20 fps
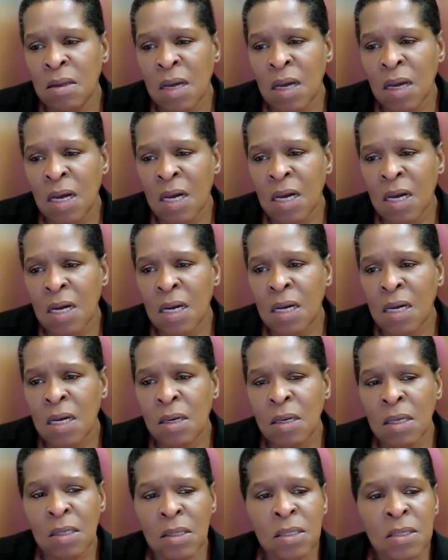uh,
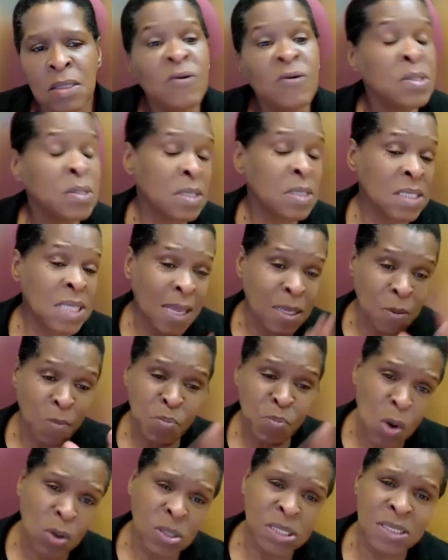the wilderness has
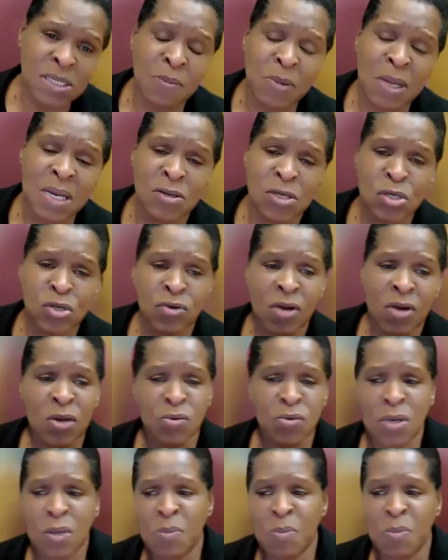boxed them in, just trying
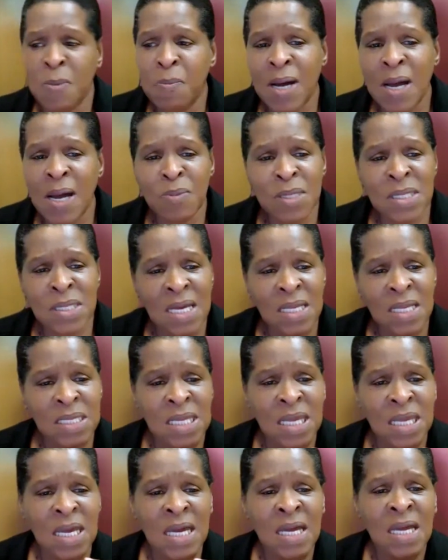to read my Bible text
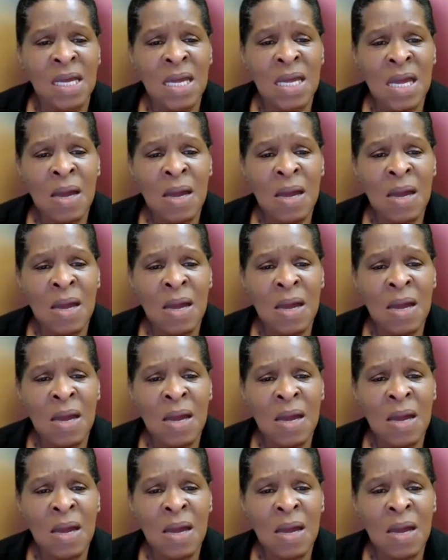here.